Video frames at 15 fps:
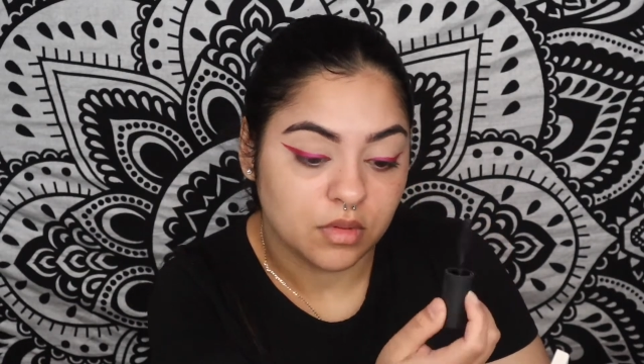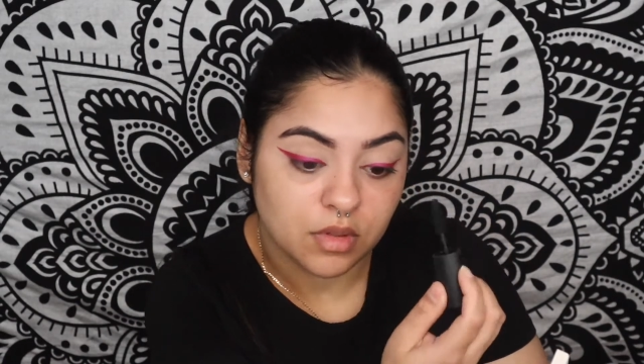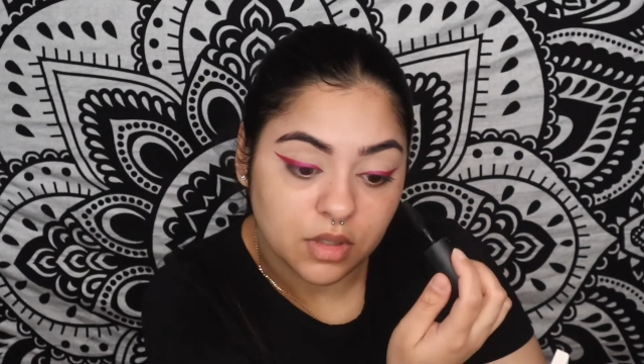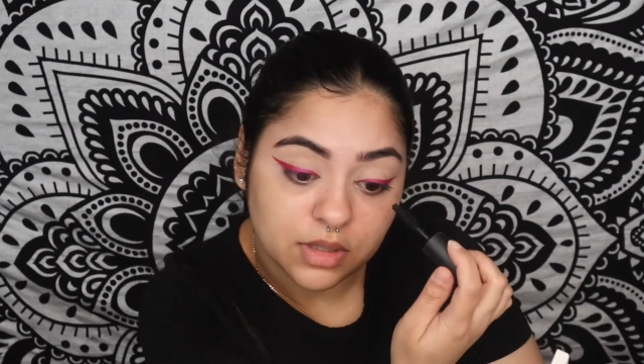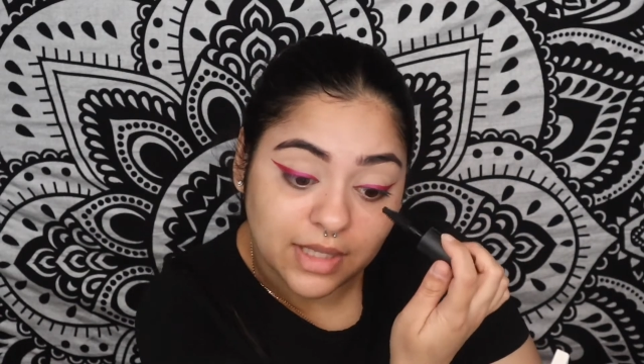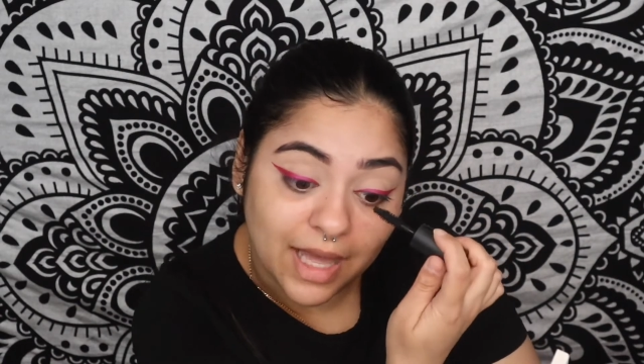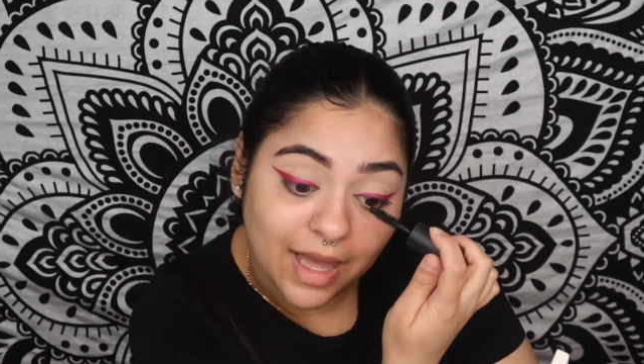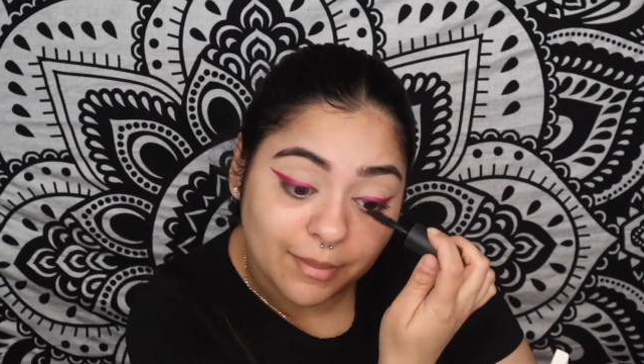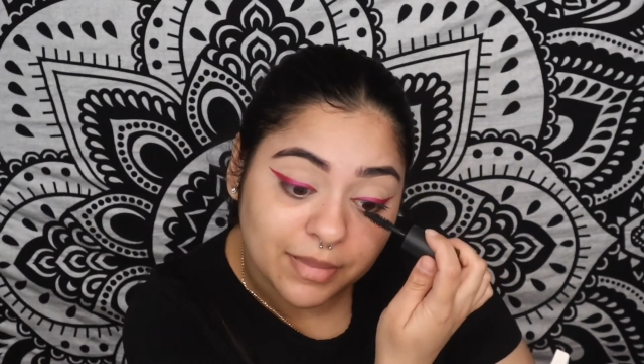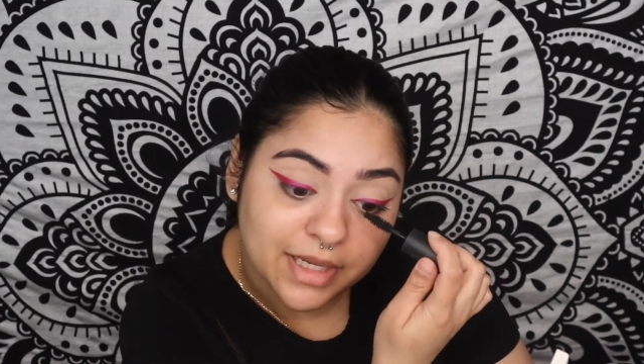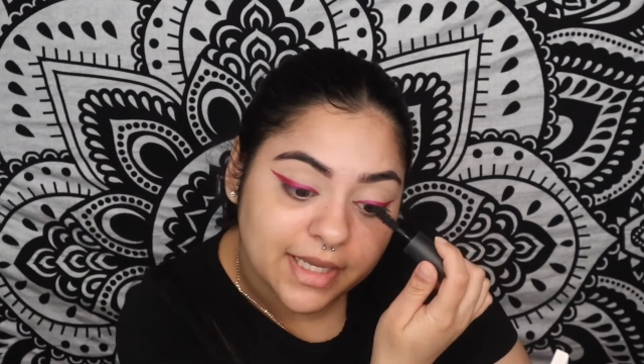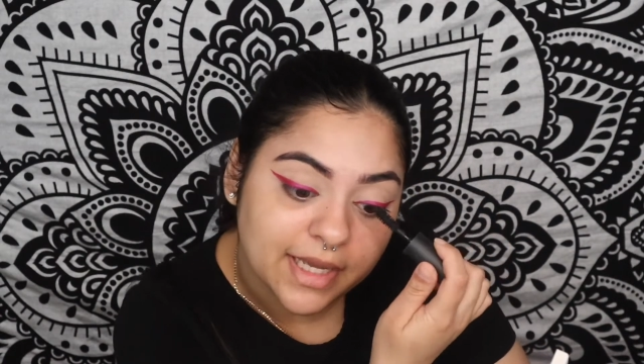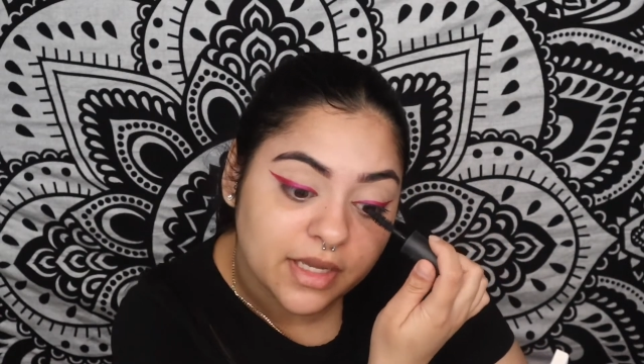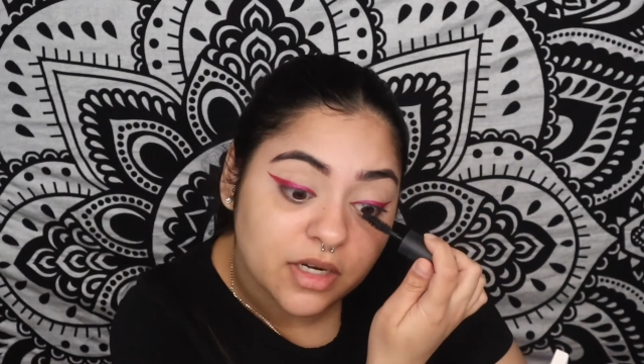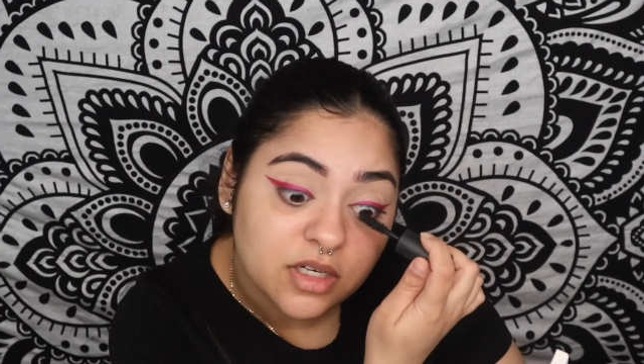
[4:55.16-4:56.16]
The
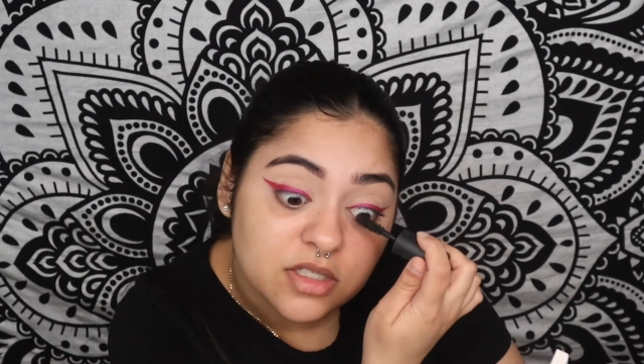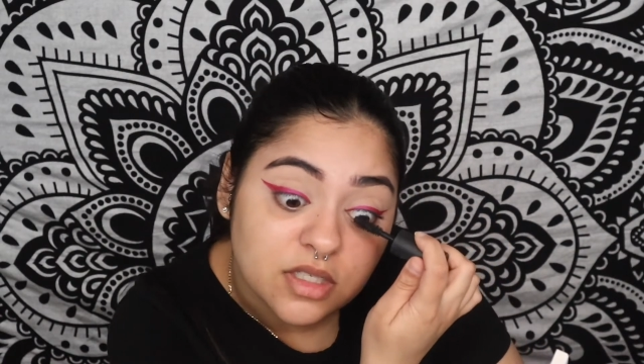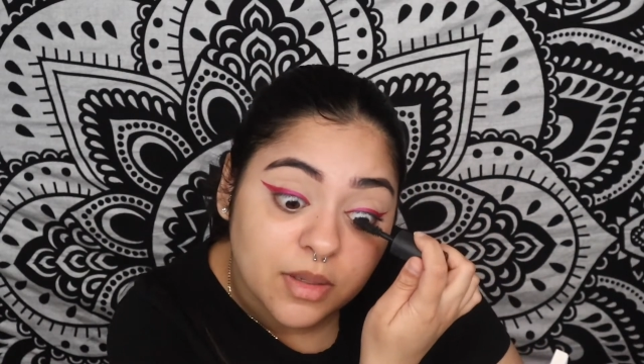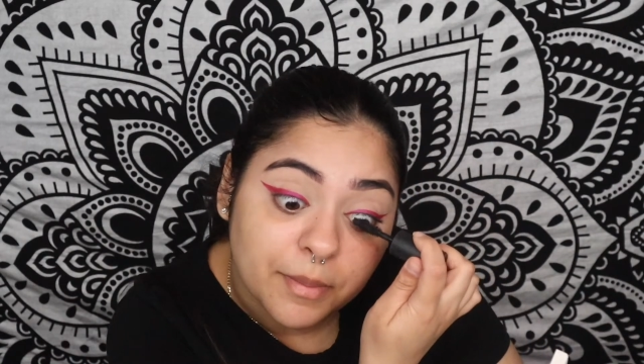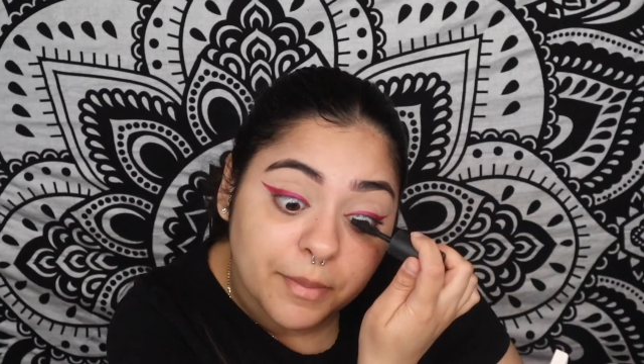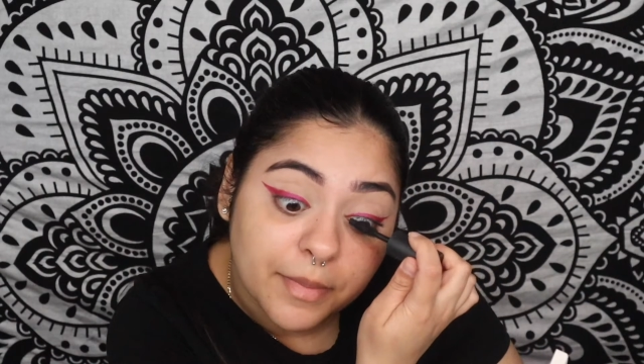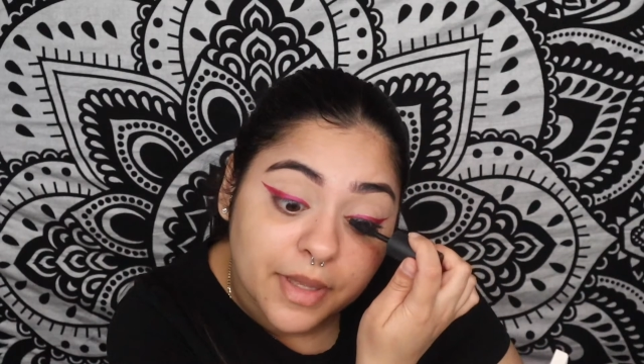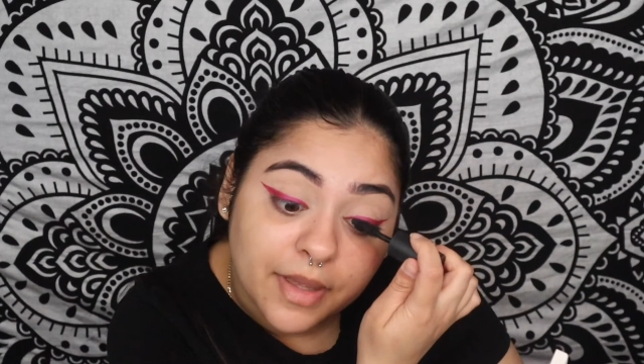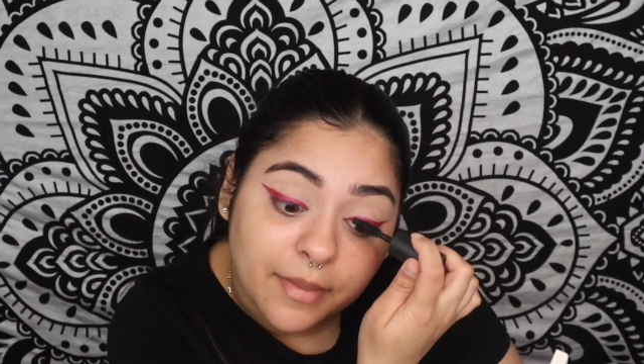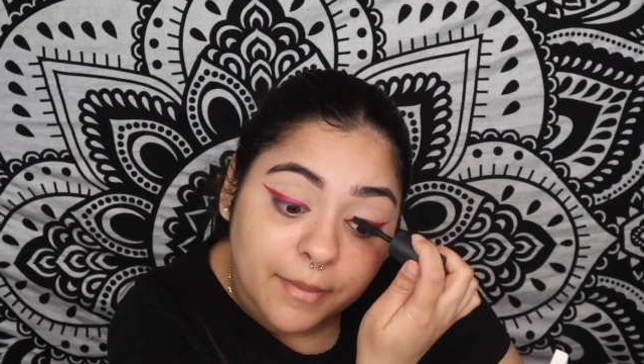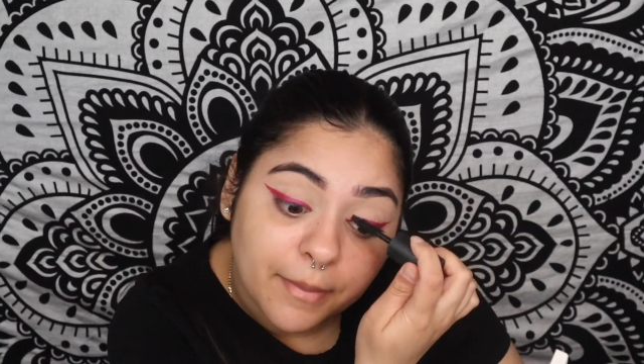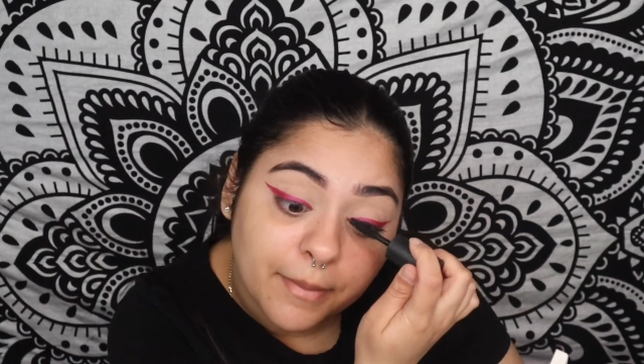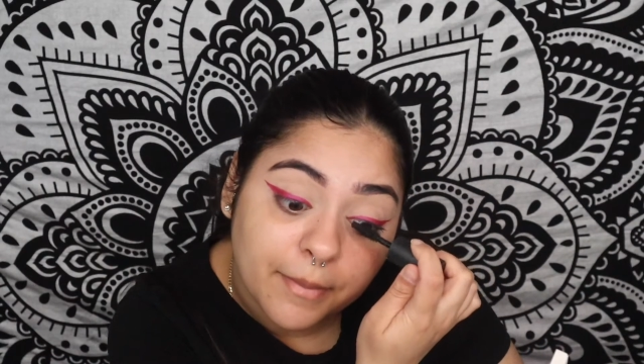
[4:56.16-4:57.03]
applicator is a bit